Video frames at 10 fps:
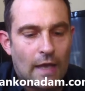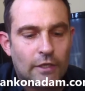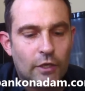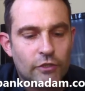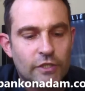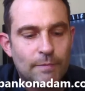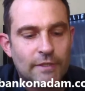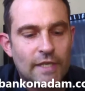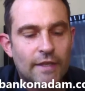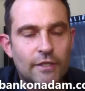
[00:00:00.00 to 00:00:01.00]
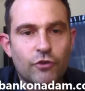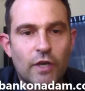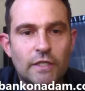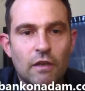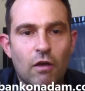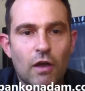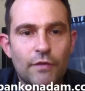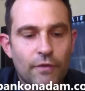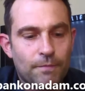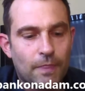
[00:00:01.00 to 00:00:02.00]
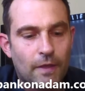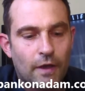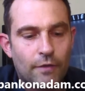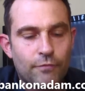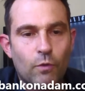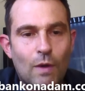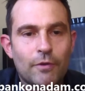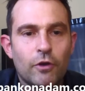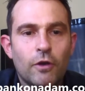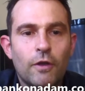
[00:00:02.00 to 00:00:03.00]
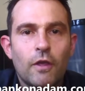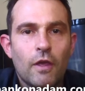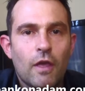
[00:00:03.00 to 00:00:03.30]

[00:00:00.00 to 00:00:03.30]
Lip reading: and you can see me take these trades live through a webinar.